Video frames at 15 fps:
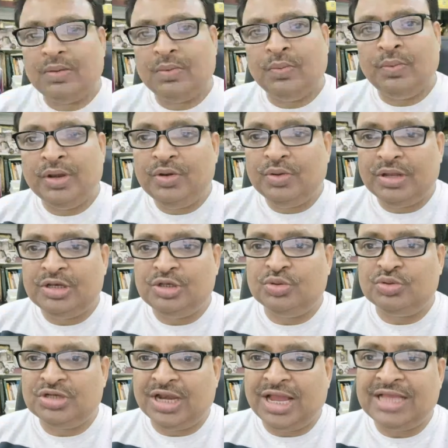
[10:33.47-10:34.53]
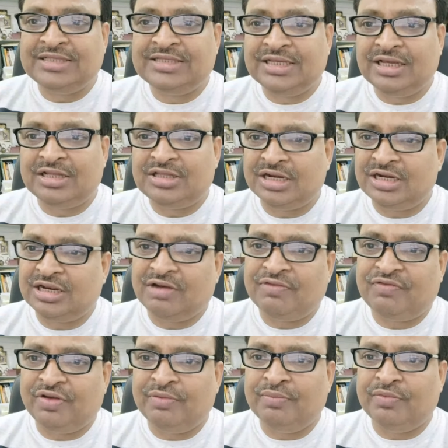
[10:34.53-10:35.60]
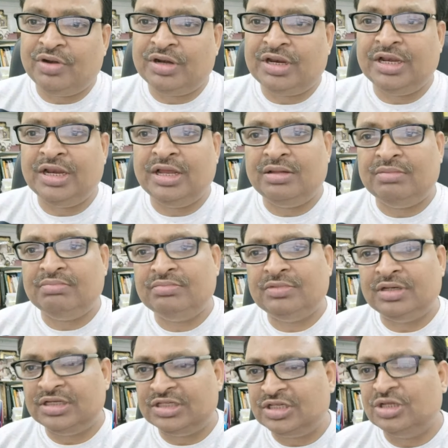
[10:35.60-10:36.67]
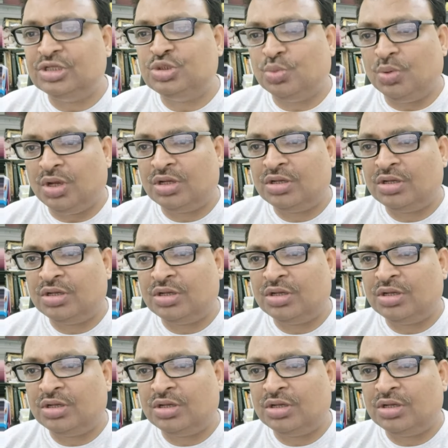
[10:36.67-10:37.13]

when you are utilizing a theoretical framework in a research work,